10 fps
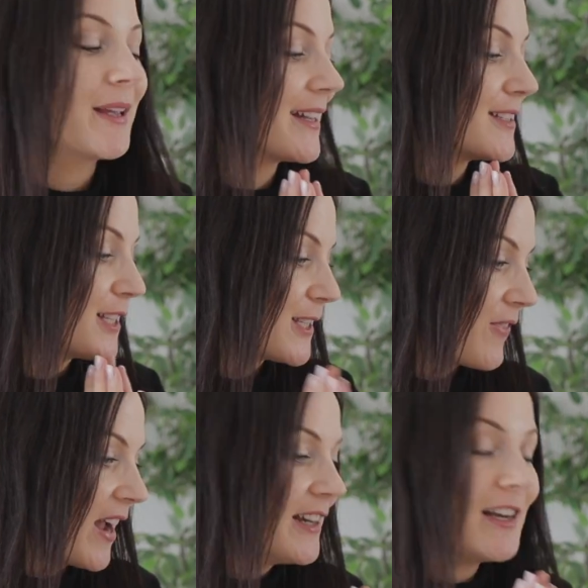because it's
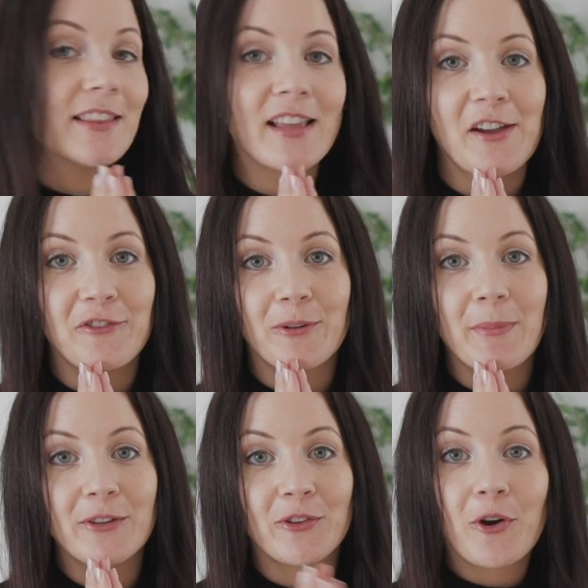finally time for
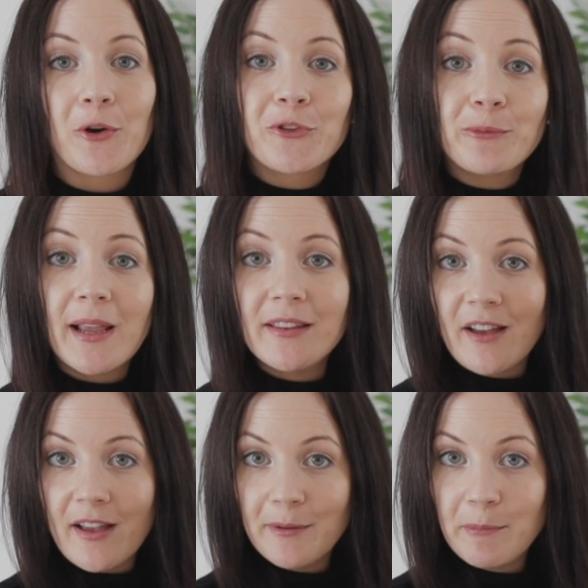me to go through my
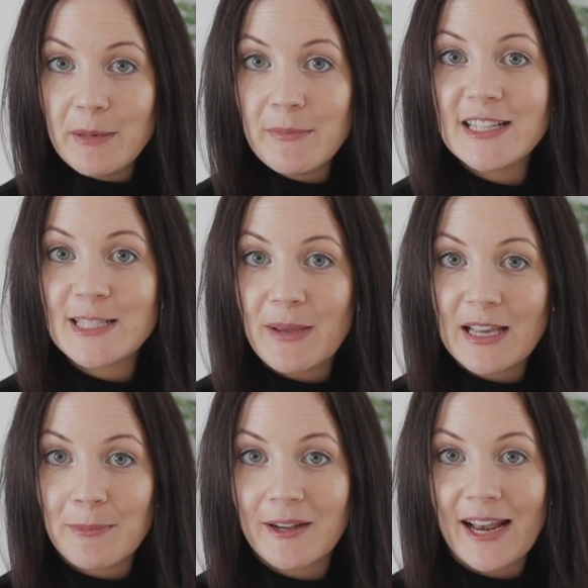entire minimalist
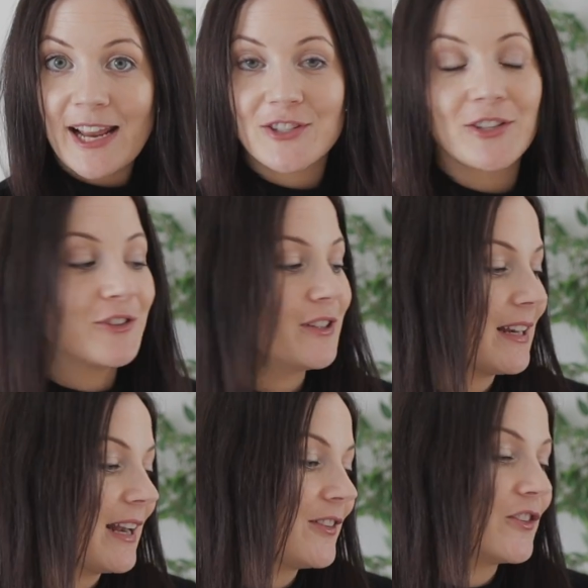makeup collection to
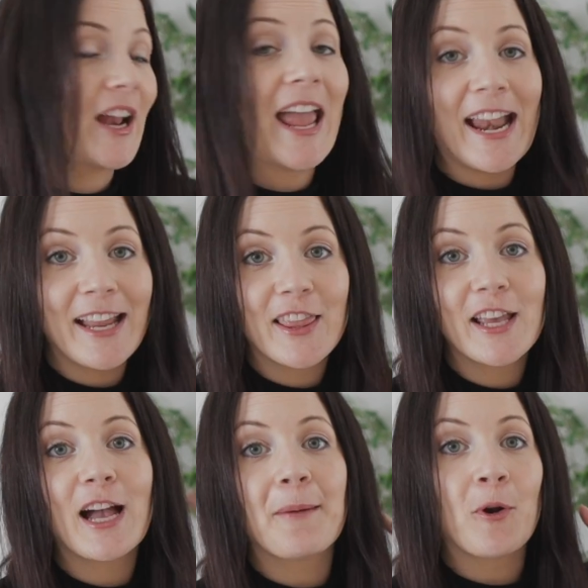declutter
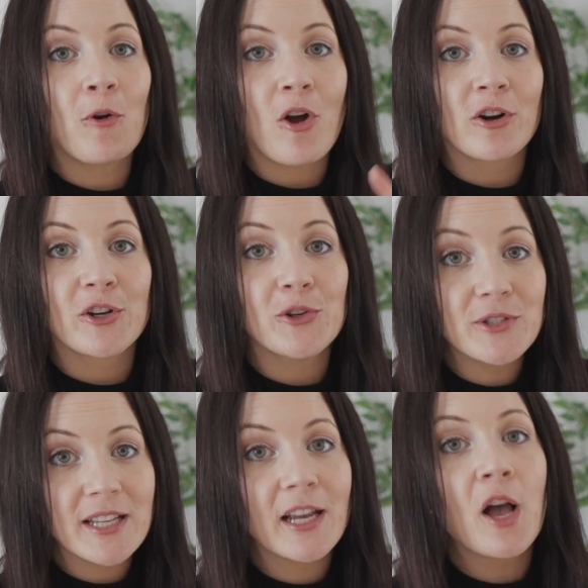anything I'm no longer
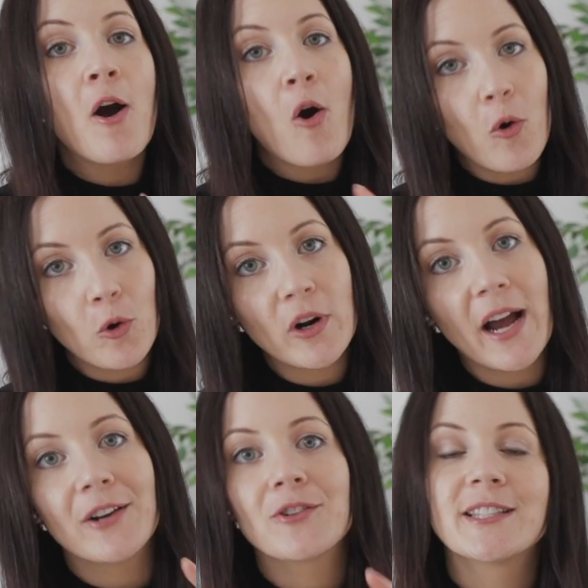using
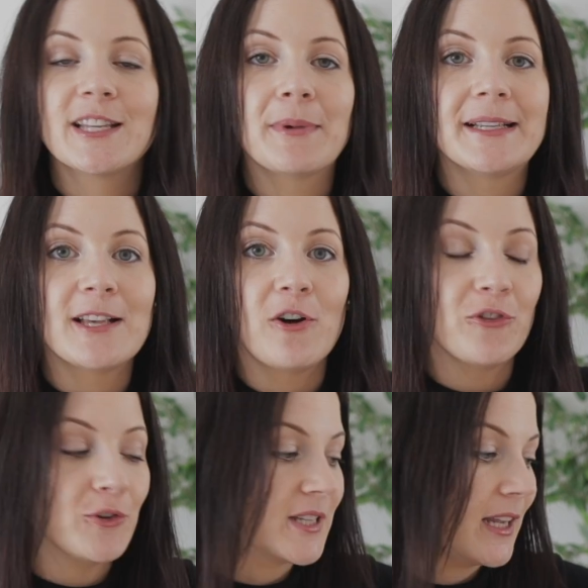or I don't see
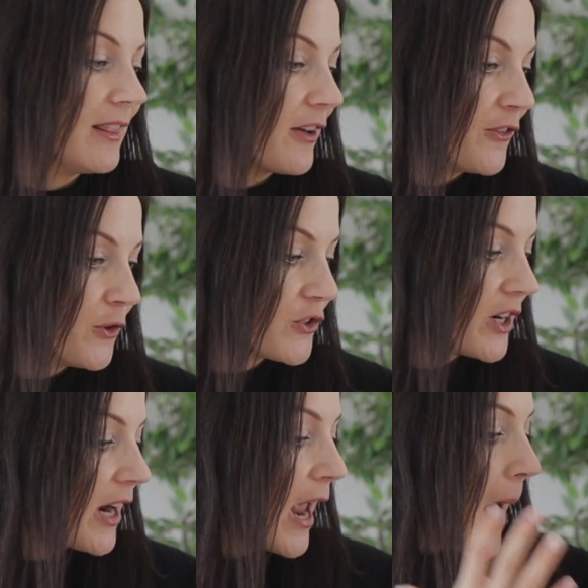myself using in the
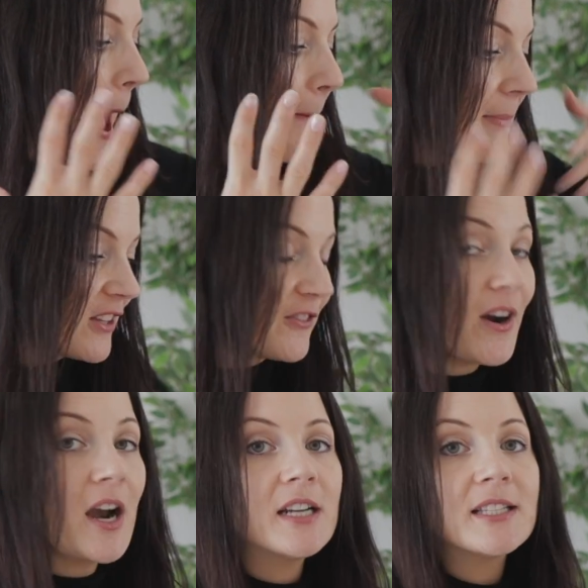future. But
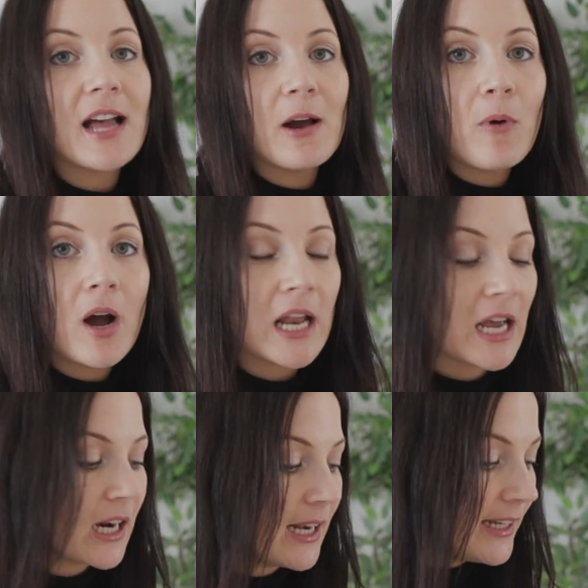first, I want
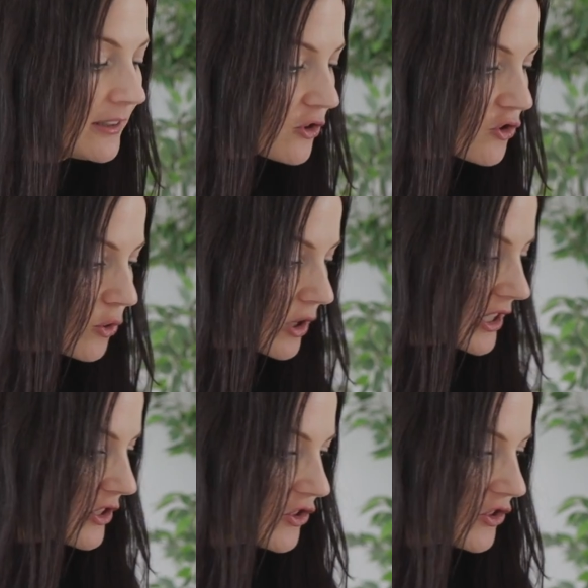to clean the drawers